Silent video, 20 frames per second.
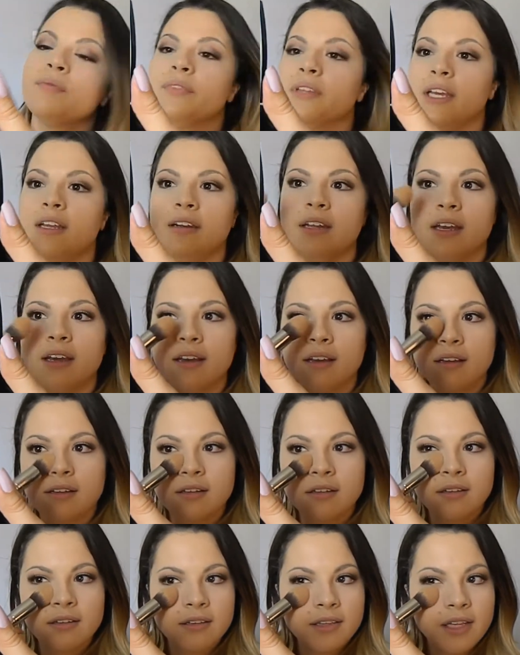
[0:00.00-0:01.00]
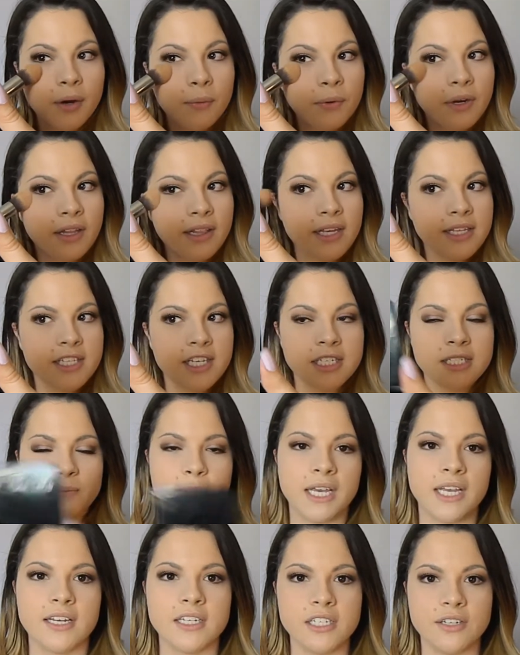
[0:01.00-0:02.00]
And yeah, that really does
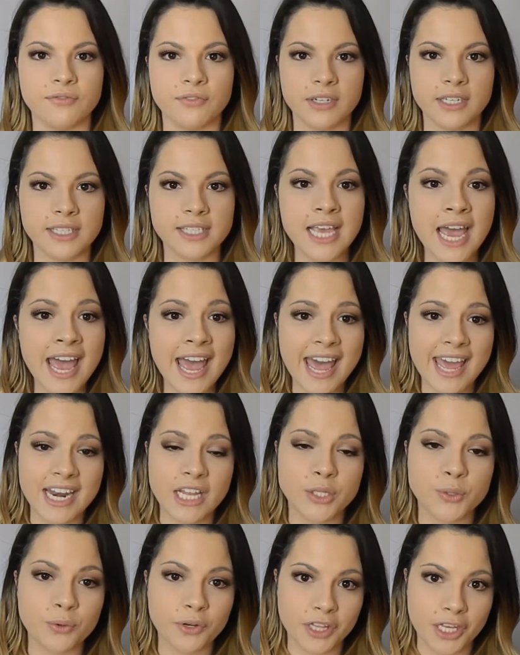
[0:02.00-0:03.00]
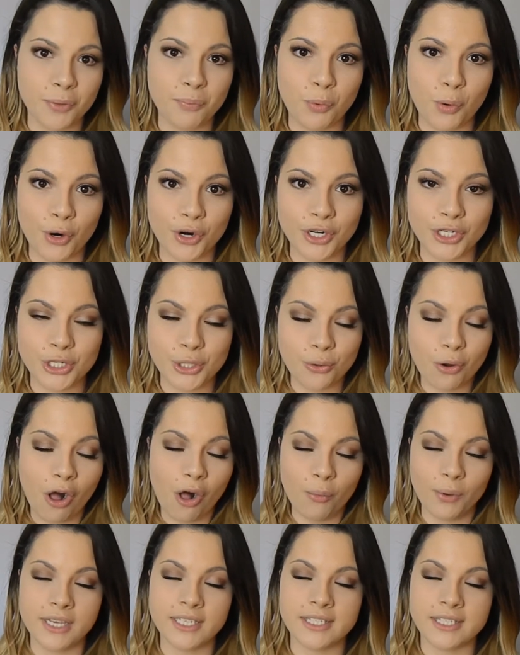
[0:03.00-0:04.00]
make a difference. And it's really important to
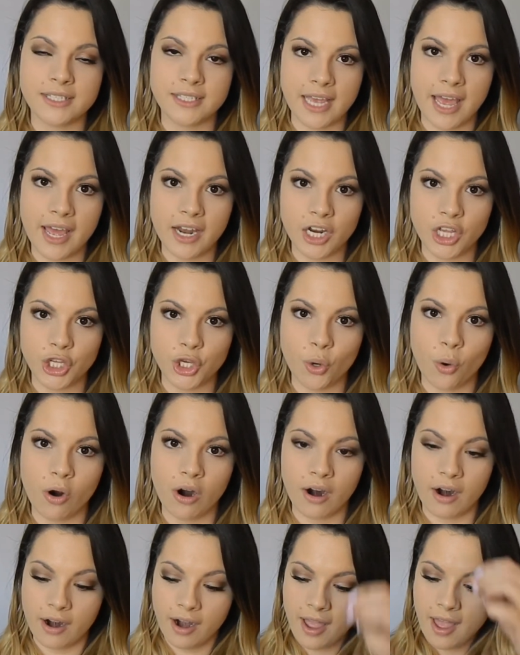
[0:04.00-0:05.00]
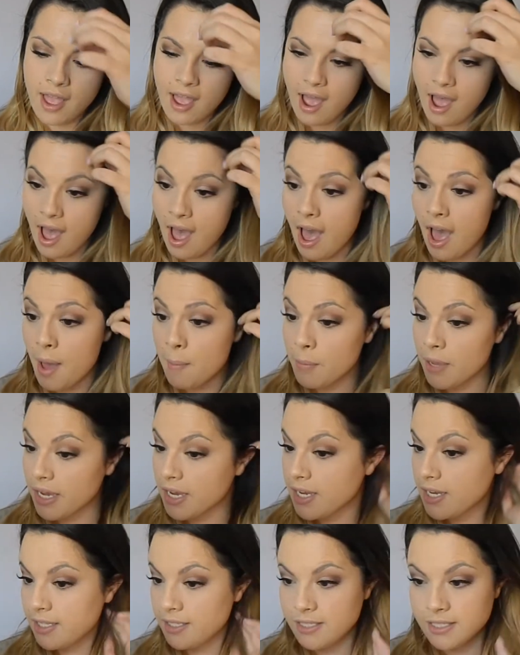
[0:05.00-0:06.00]
always set your
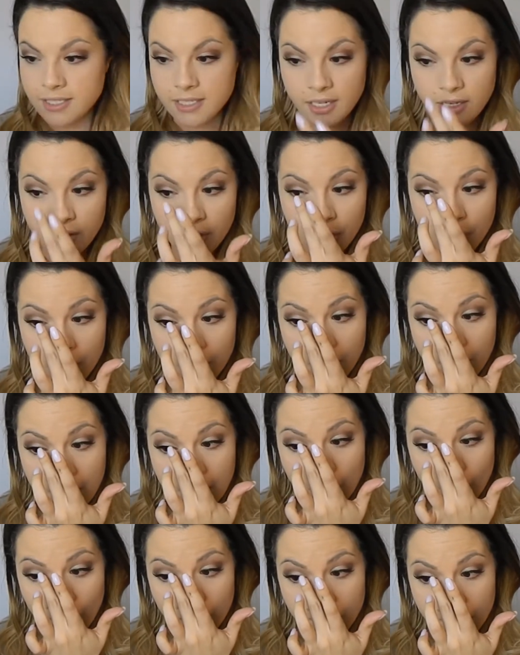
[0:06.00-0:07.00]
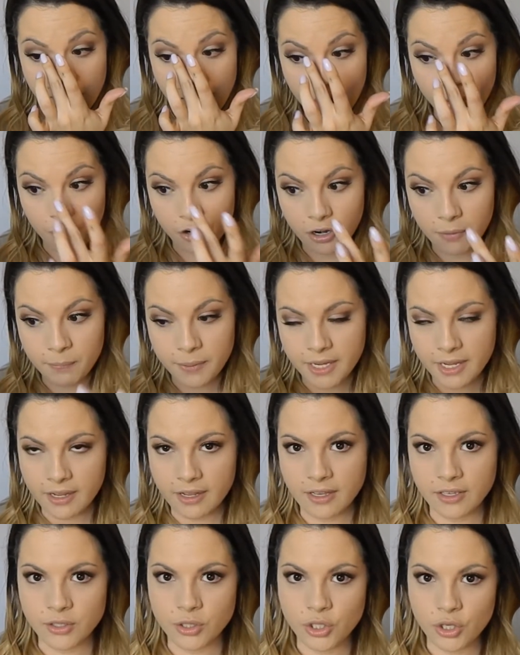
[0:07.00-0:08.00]
concealer with powder,
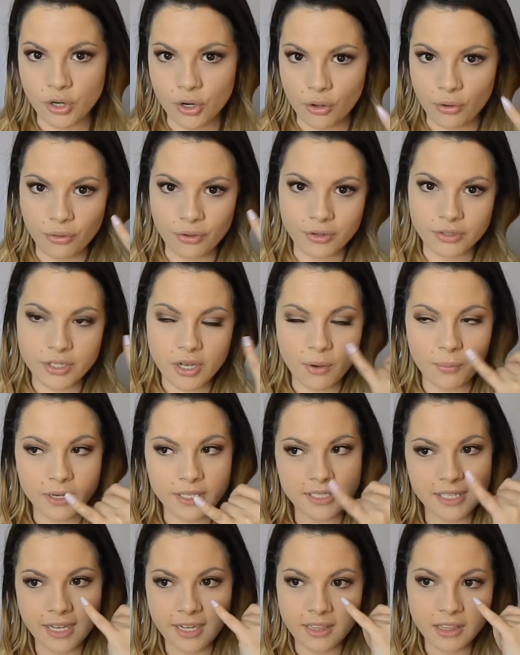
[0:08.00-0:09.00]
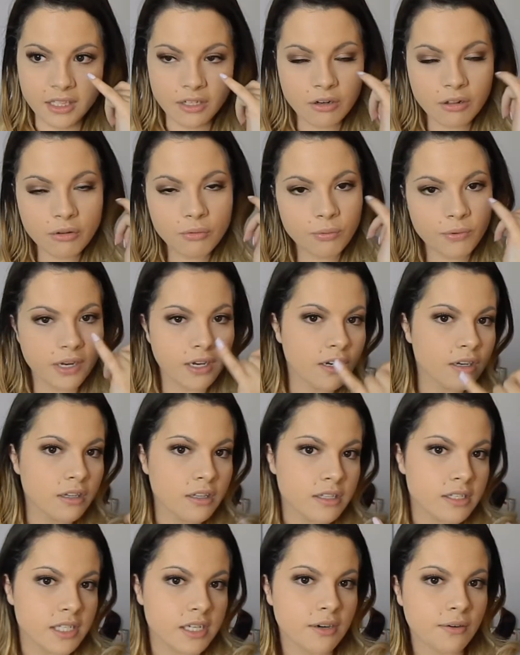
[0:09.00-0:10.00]
because you know there's always like little
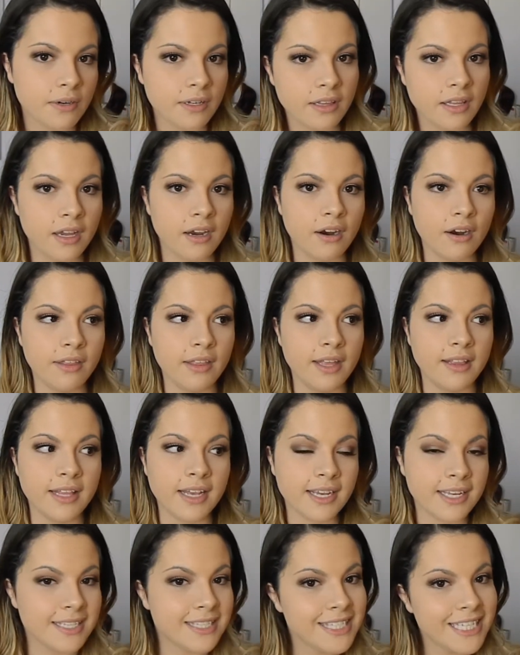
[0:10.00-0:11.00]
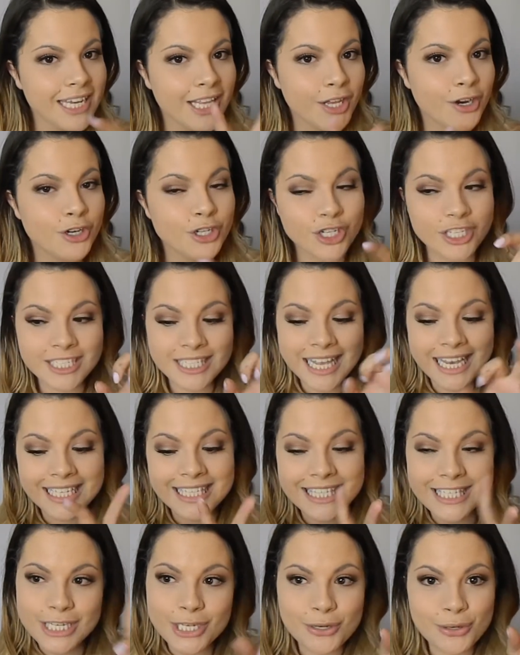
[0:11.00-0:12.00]
wrinkles here and there, and the concealer just likes
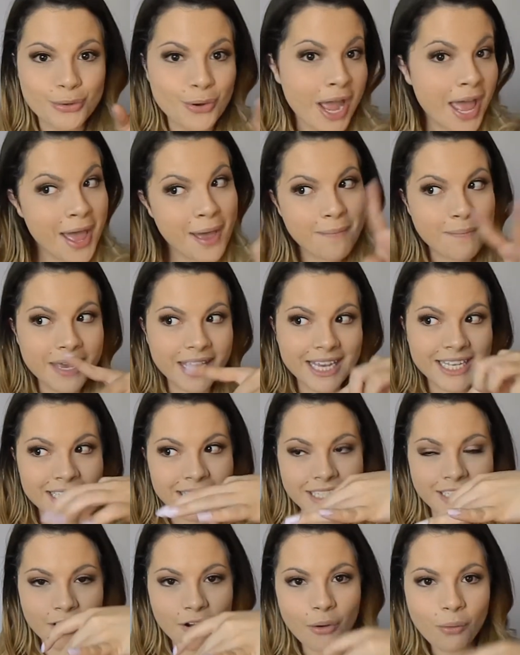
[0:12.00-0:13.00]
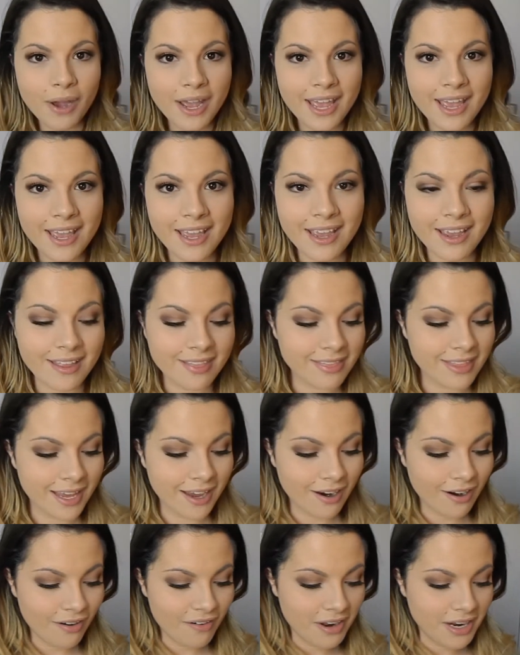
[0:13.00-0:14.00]
to make its little way in
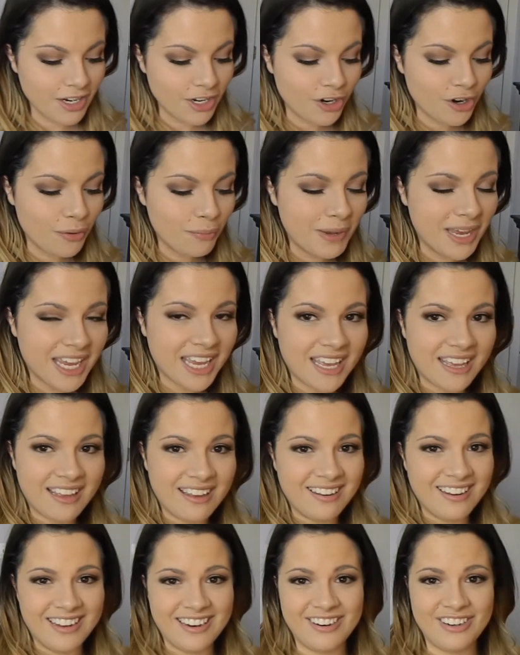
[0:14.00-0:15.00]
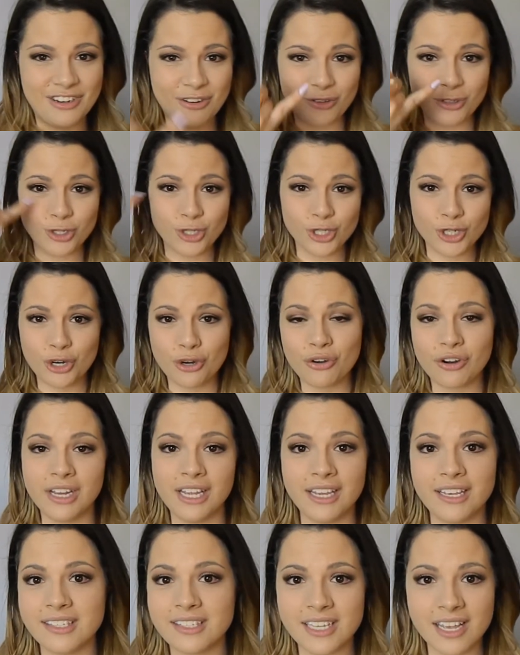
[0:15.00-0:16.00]
there and you know make it, and you know, just
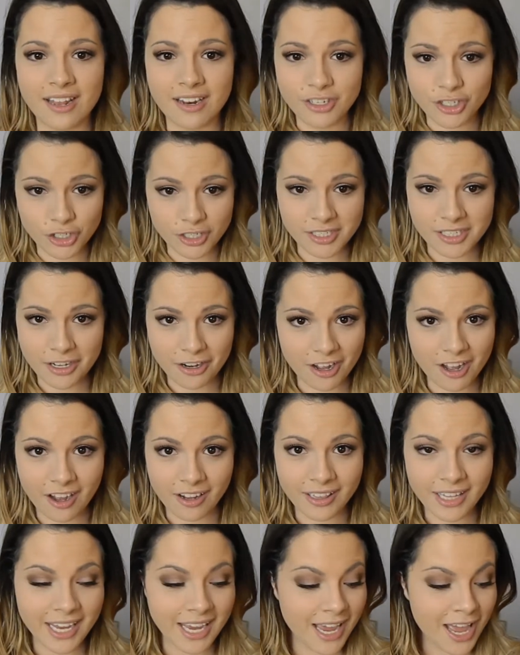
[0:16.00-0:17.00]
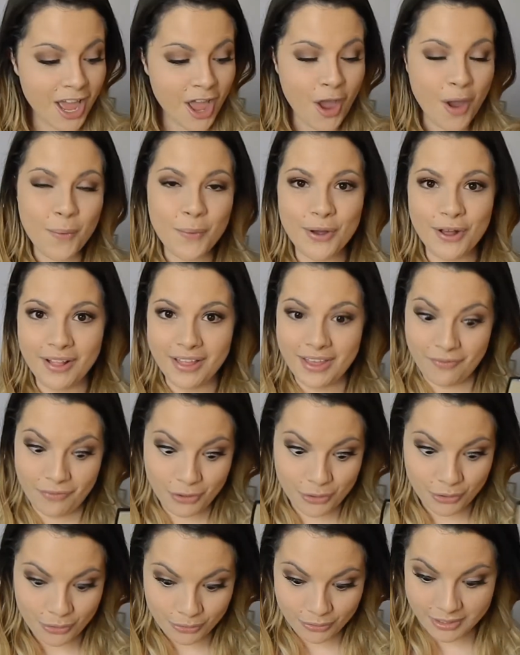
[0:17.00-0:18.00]
crease and just look ugly. Well, if
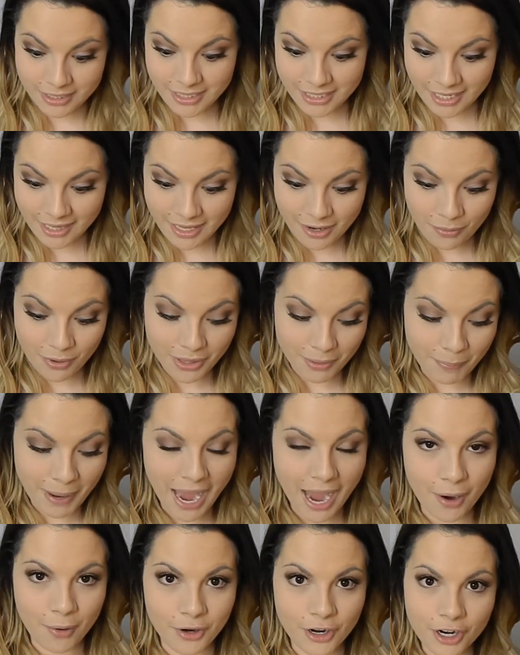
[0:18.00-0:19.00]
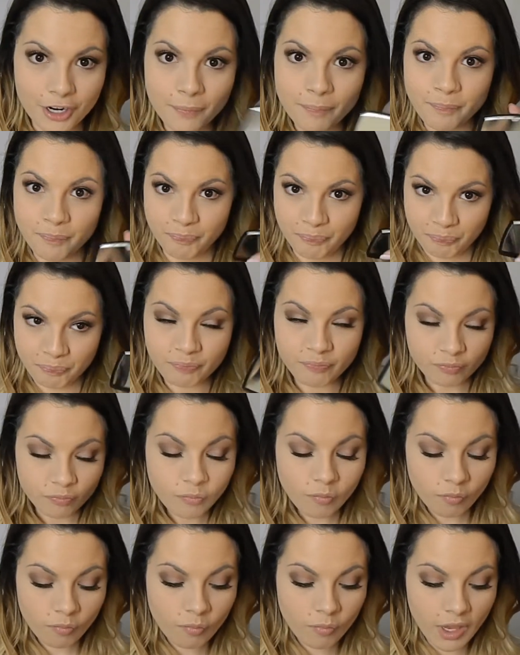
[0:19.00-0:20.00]
you seal it with a powder,
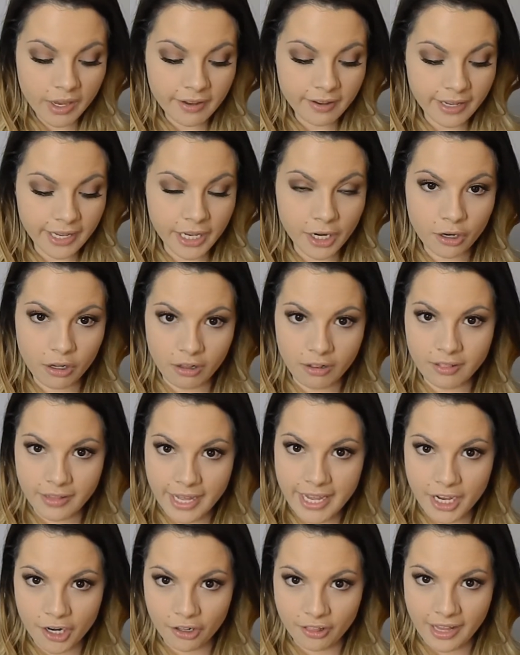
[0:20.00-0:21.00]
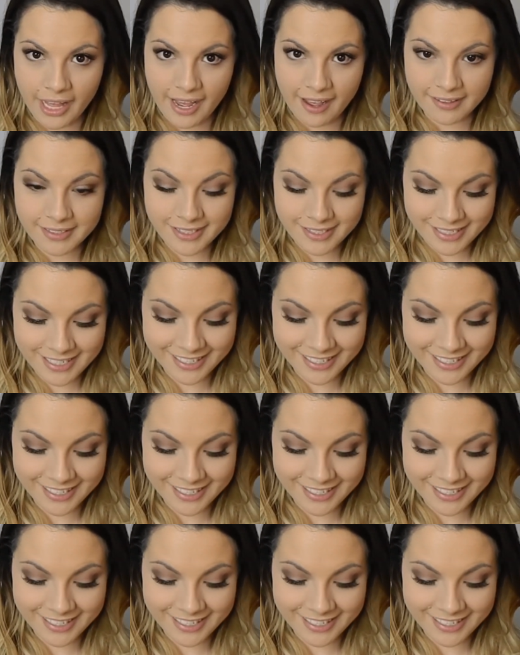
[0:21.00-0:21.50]
it'll last.